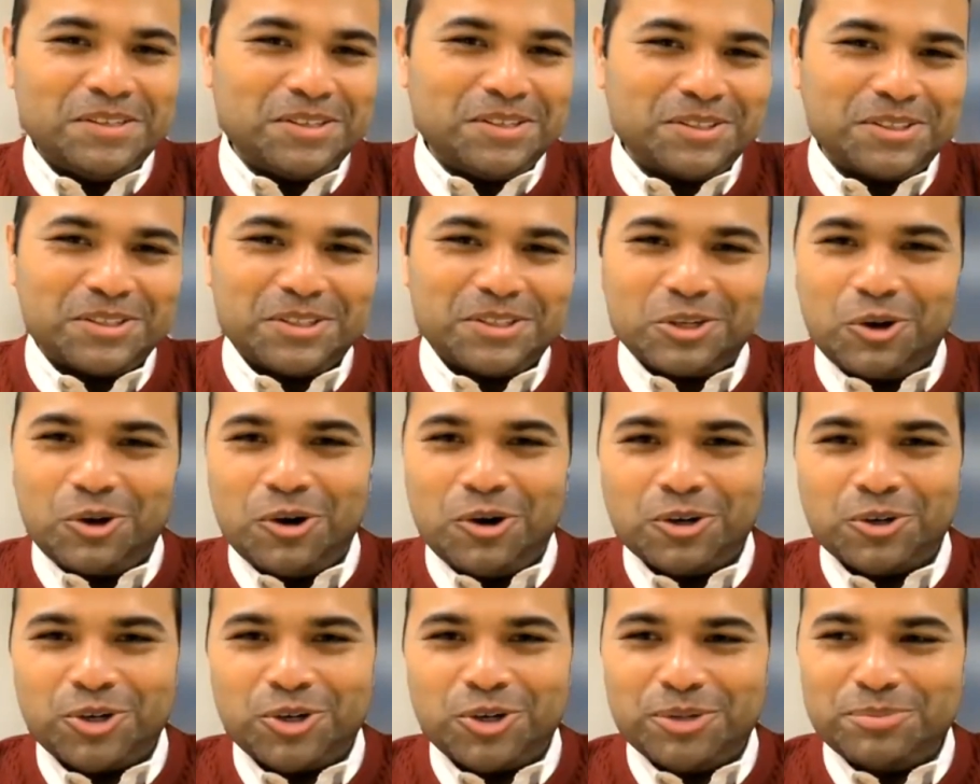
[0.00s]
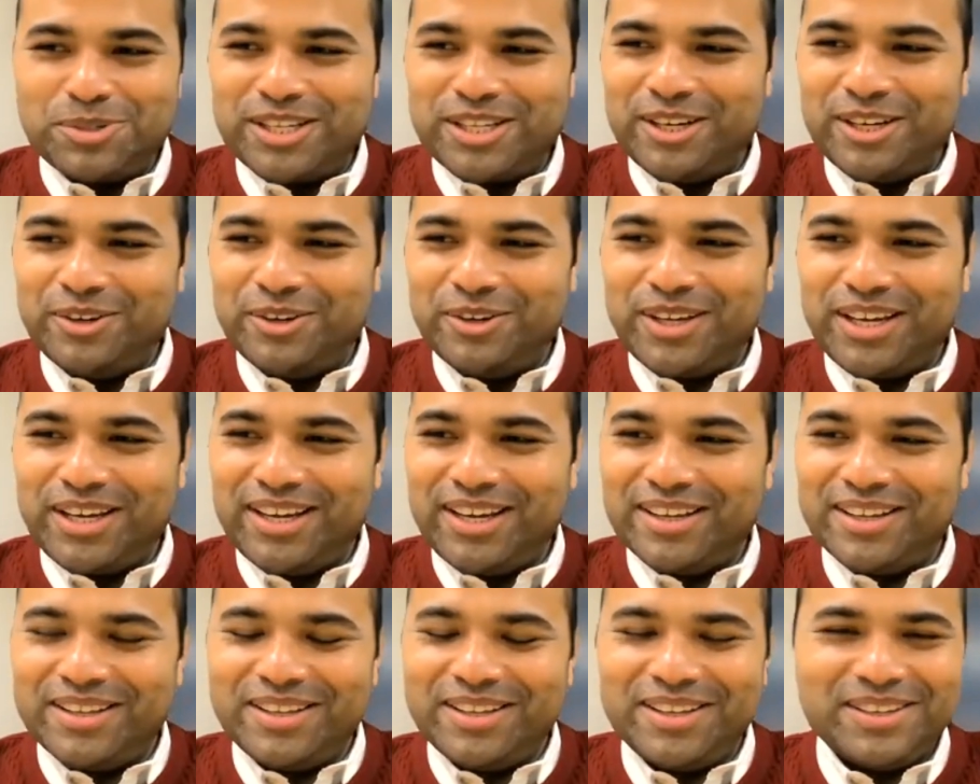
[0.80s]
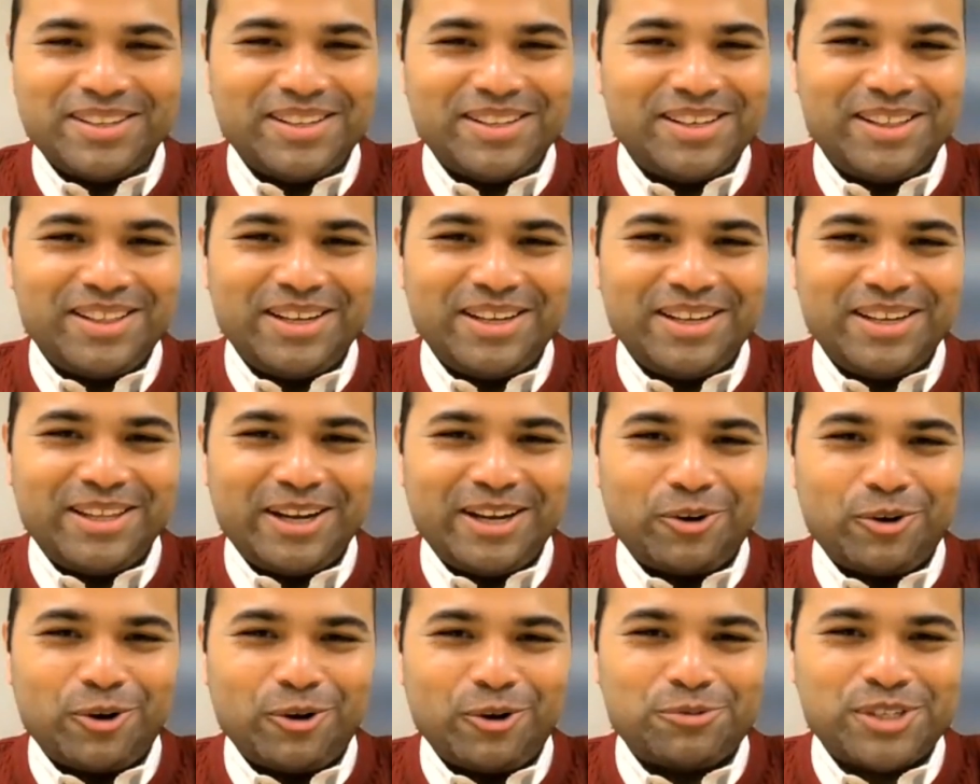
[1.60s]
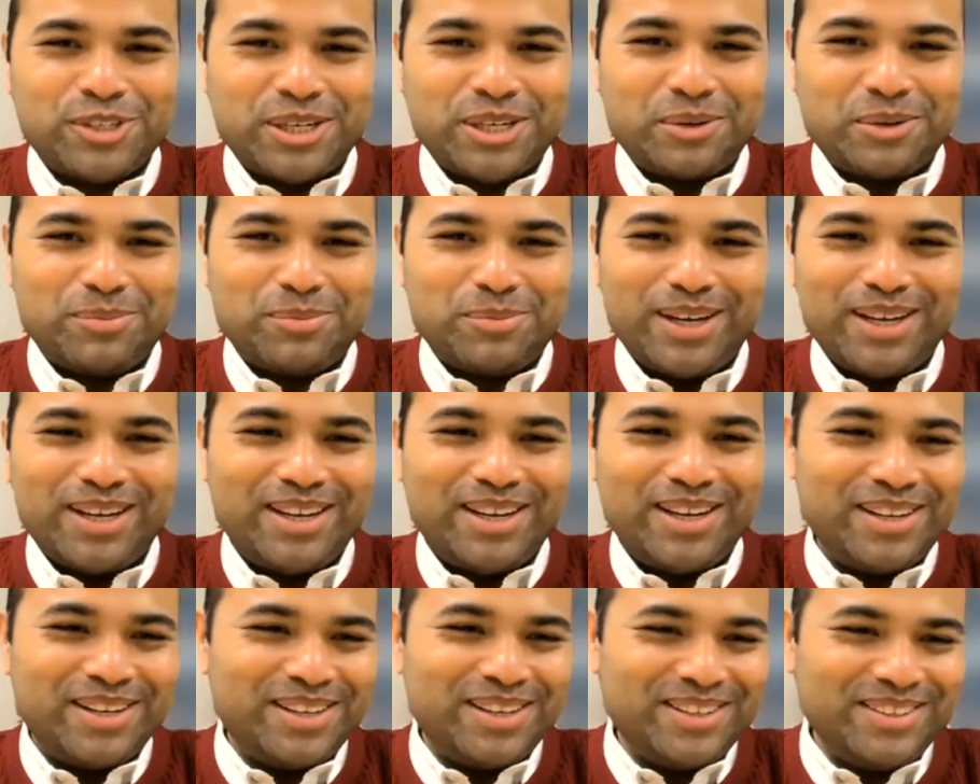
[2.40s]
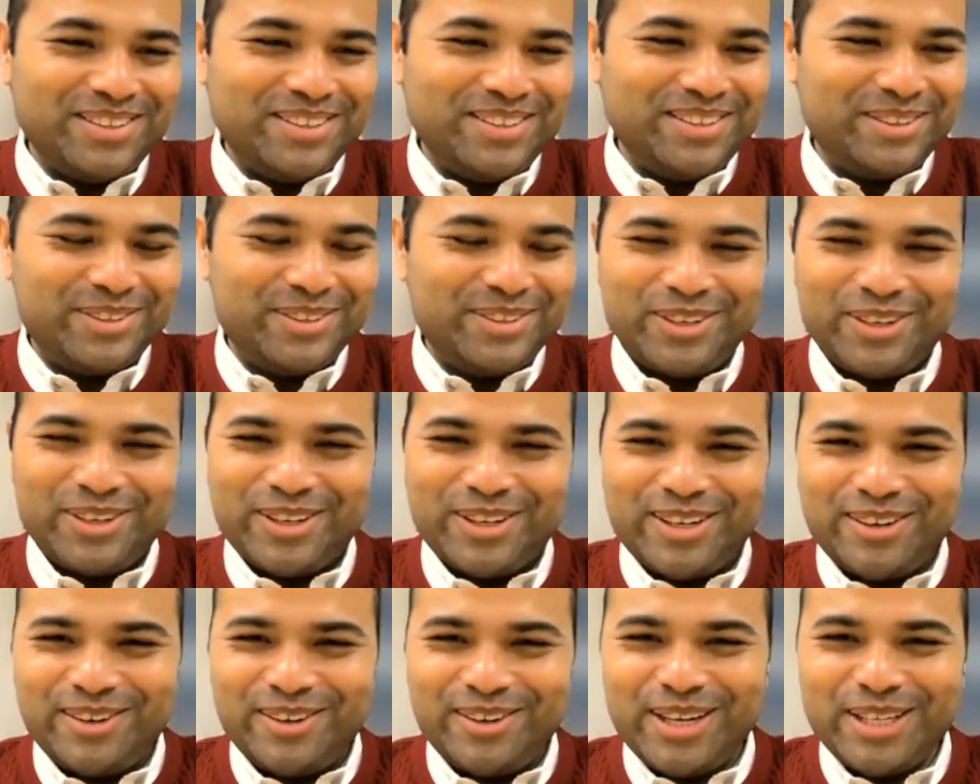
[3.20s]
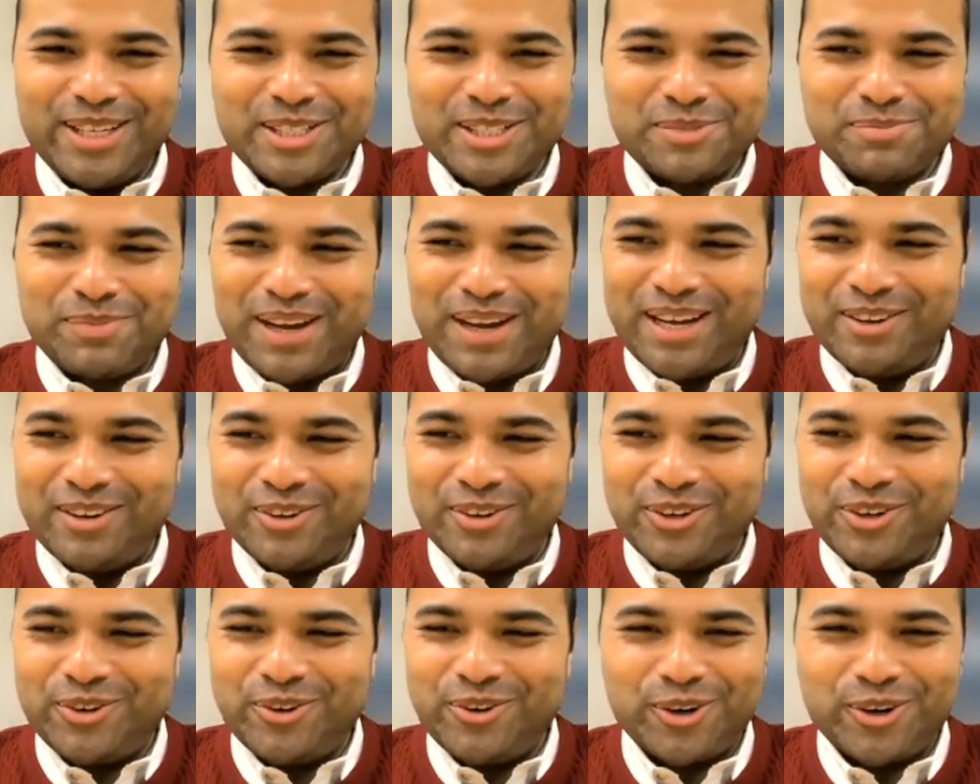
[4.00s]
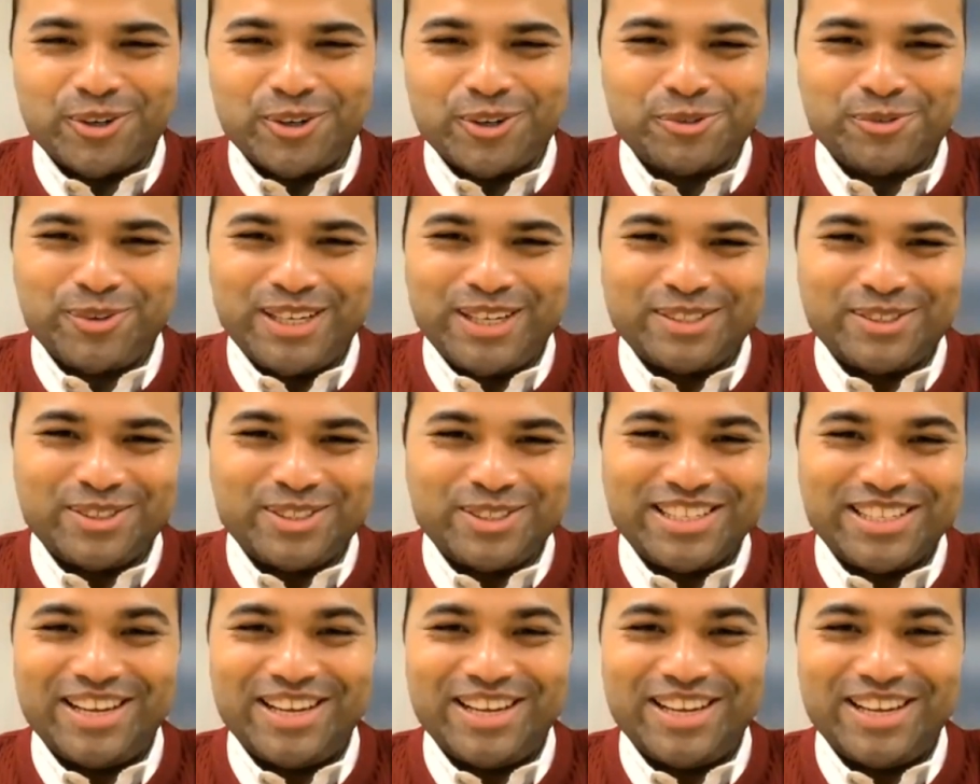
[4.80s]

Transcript: the long trips that you take, they get offset by the great smile on your daughter's face.